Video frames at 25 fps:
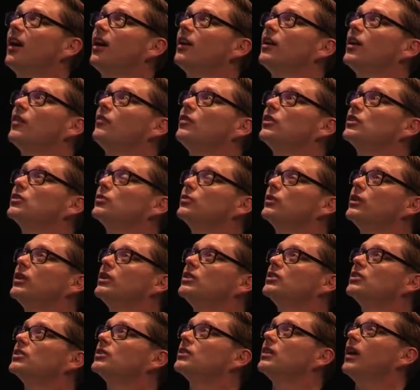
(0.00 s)
I love this
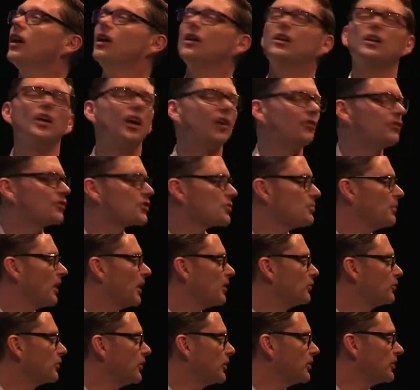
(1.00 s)
fridge. I love
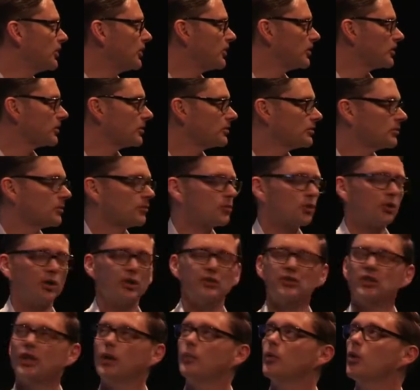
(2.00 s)
Smeg fridges. I'm
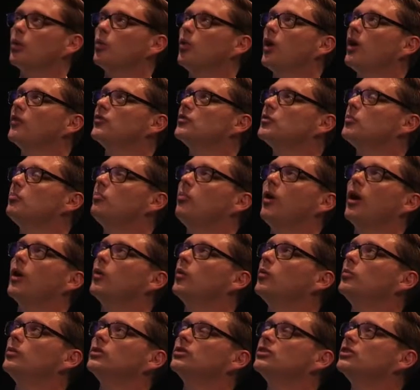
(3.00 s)
trying to get my wife to buy
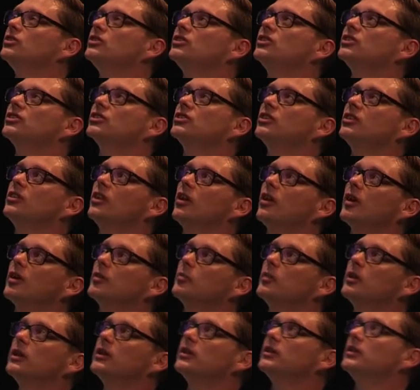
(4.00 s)
one, but she's just
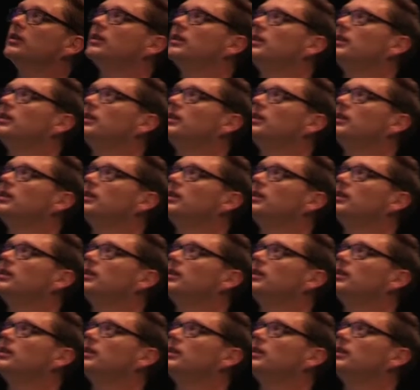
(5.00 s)
denying me.